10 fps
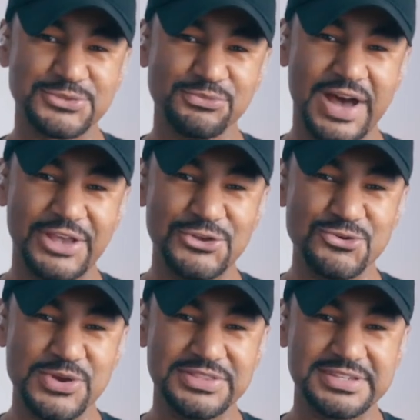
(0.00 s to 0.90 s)
some value
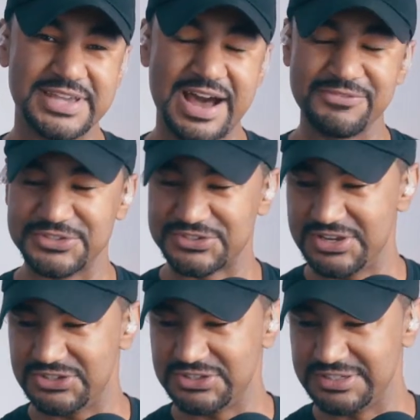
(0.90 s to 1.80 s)
during this
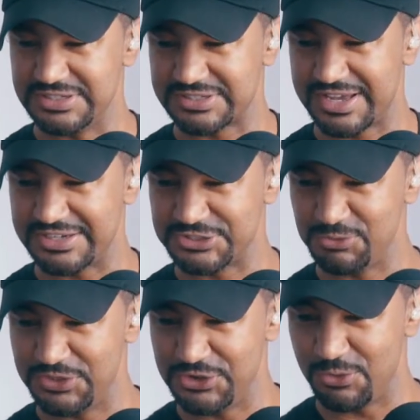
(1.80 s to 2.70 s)
conversation and discussion, whether you're